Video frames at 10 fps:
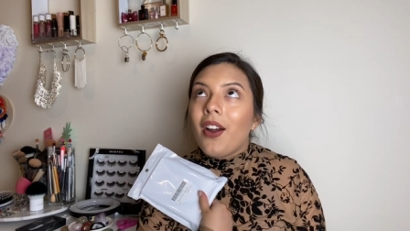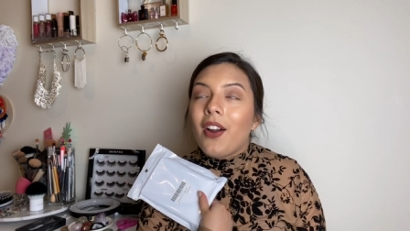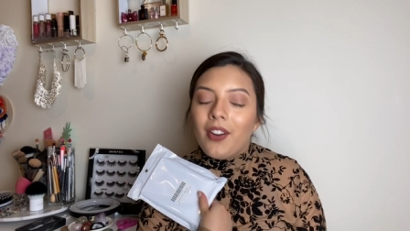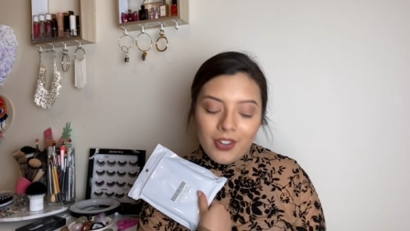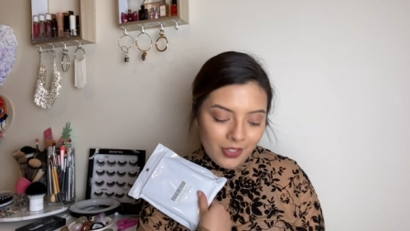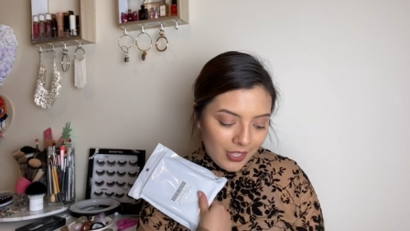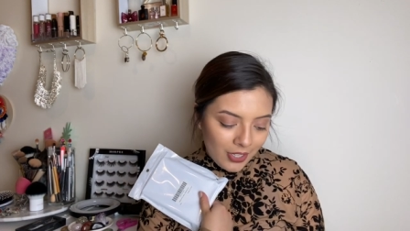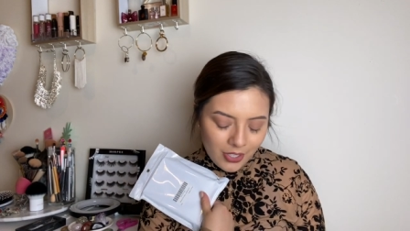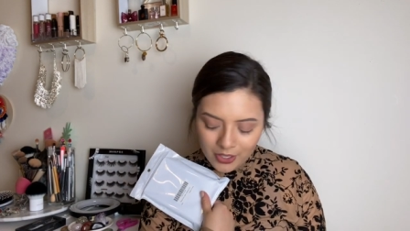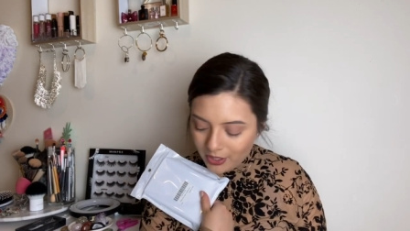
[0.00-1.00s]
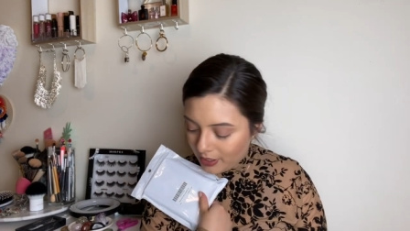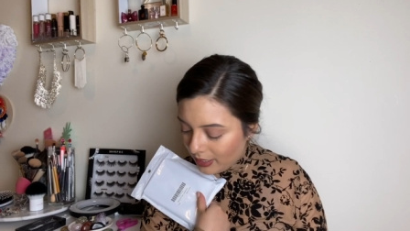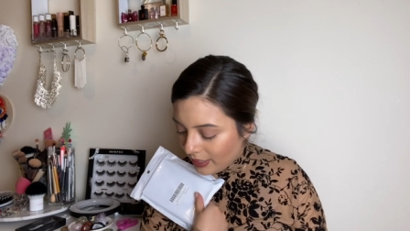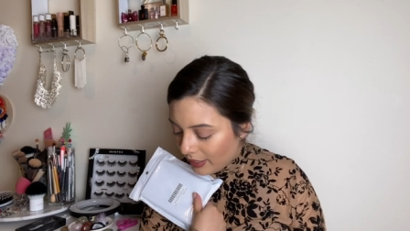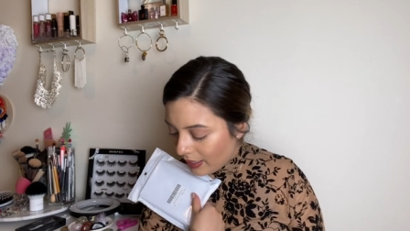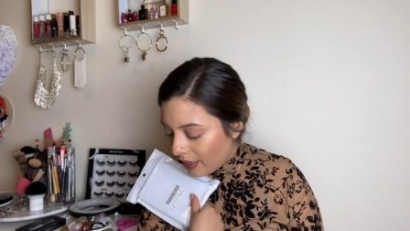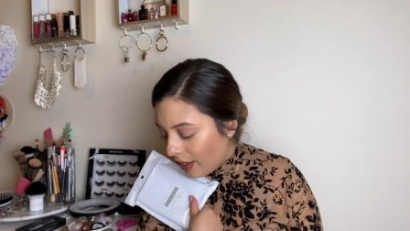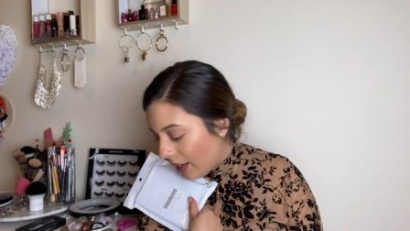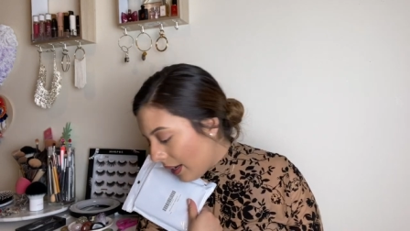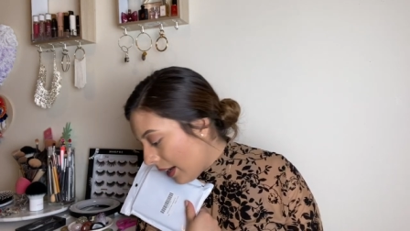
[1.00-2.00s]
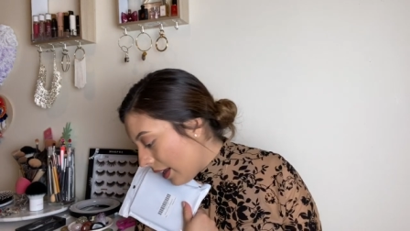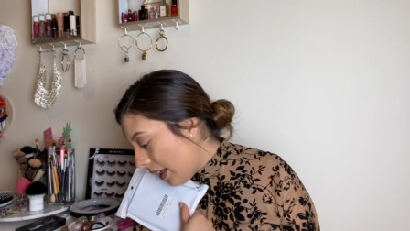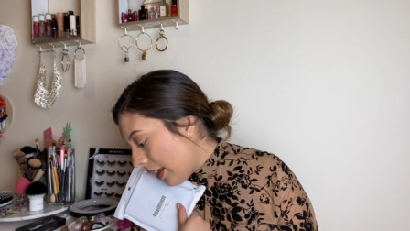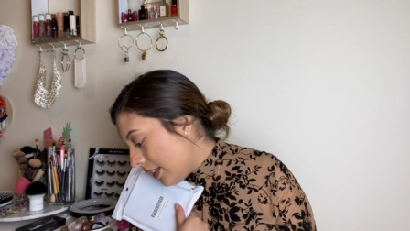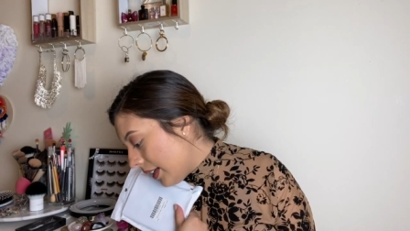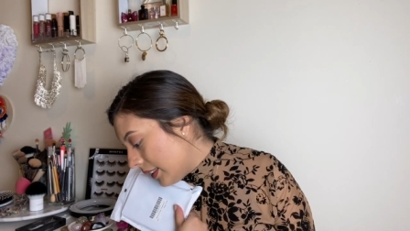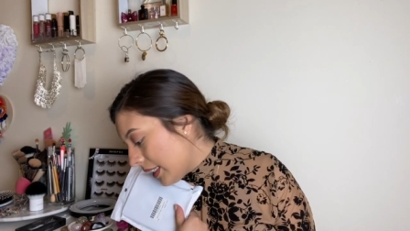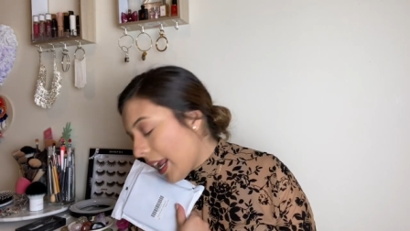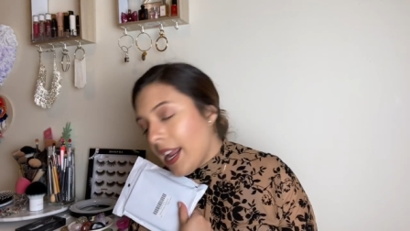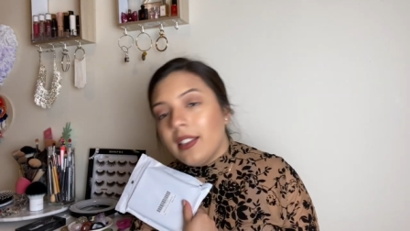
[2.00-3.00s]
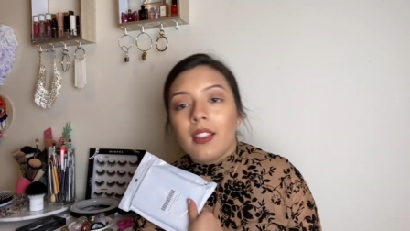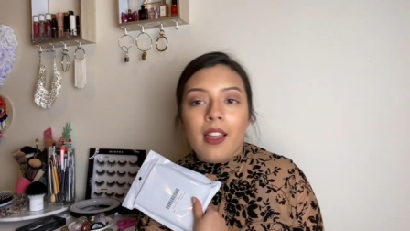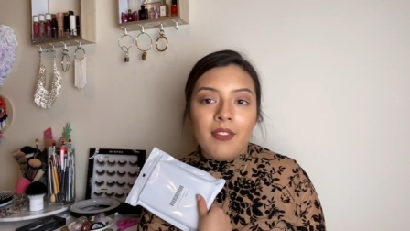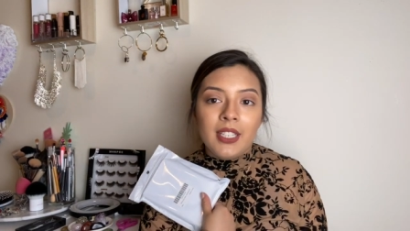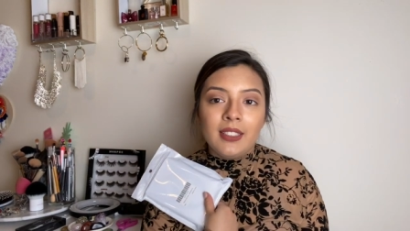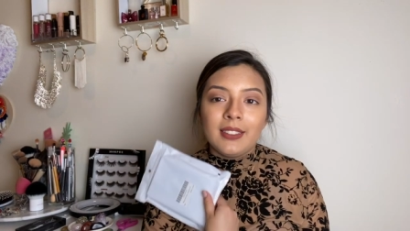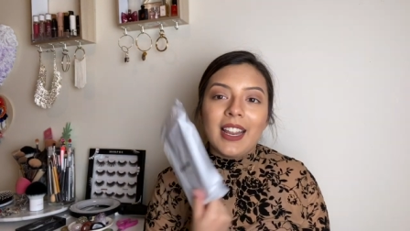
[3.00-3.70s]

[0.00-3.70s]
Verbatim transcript: are their, I think it's A eleven.